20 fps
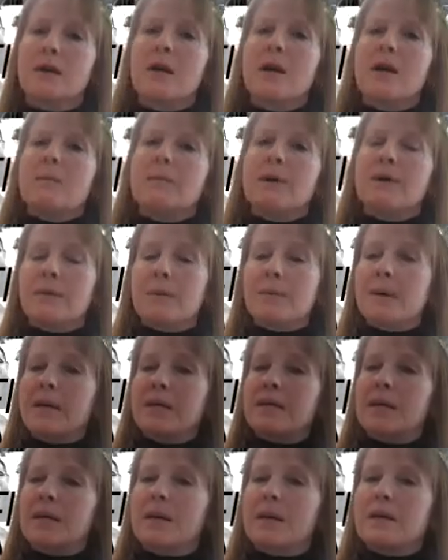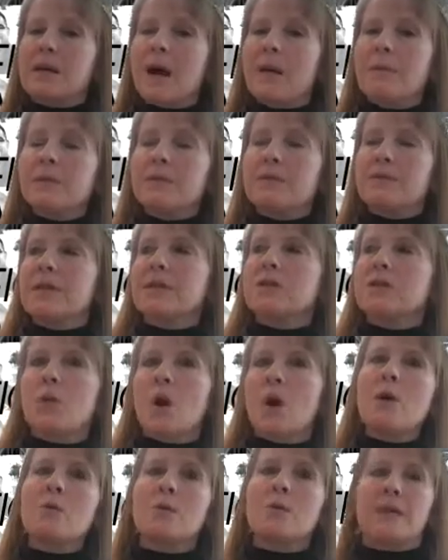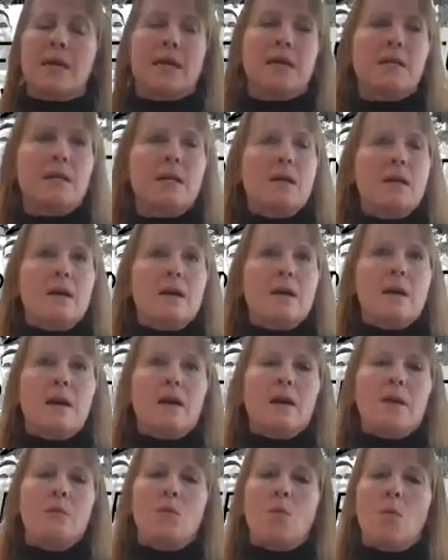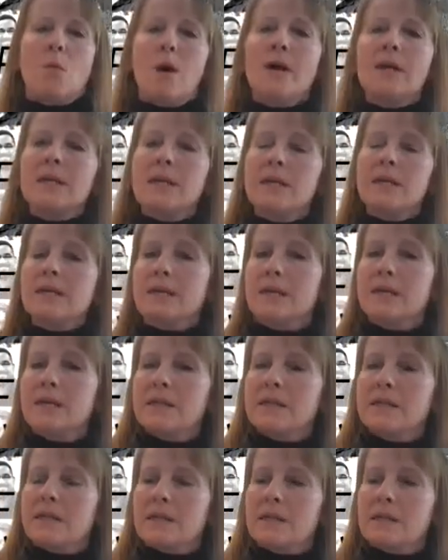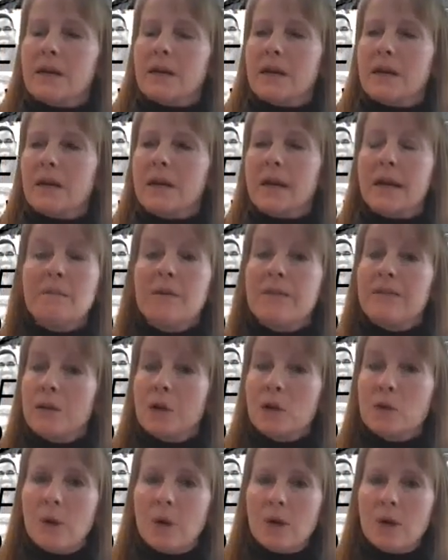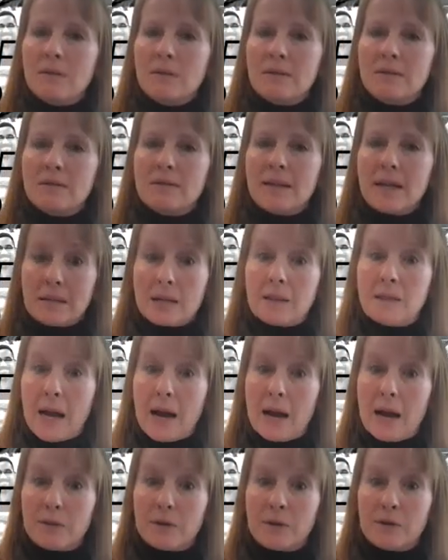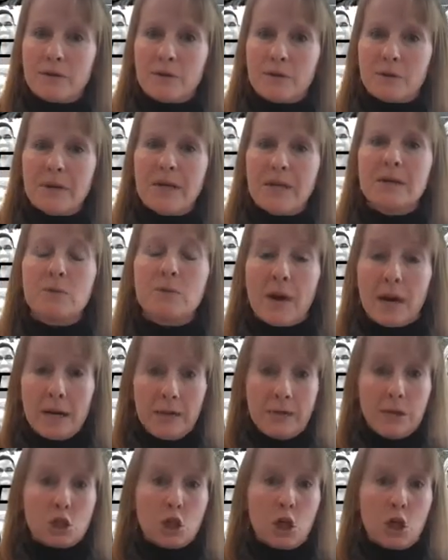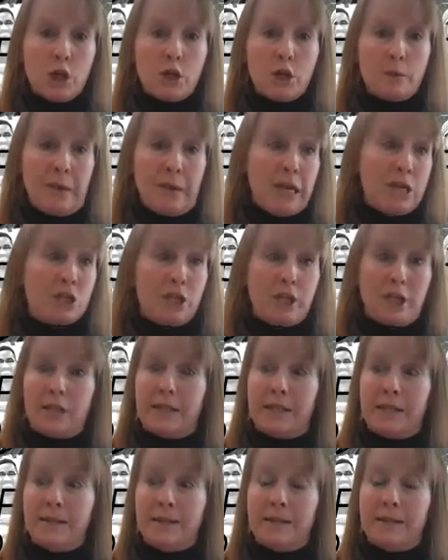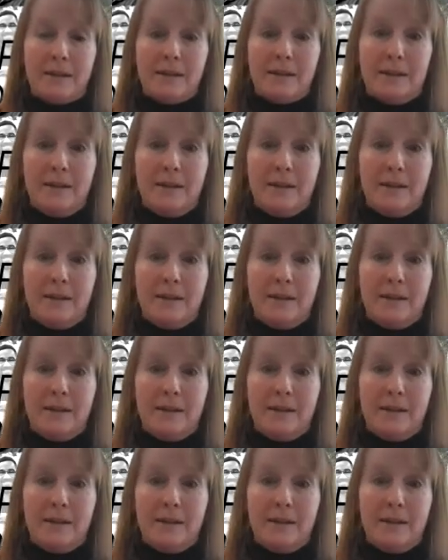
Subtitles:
but it's a couple of things wrong with it. One is that it can be verbal. That's allowed for me to write in the chart, patient consented,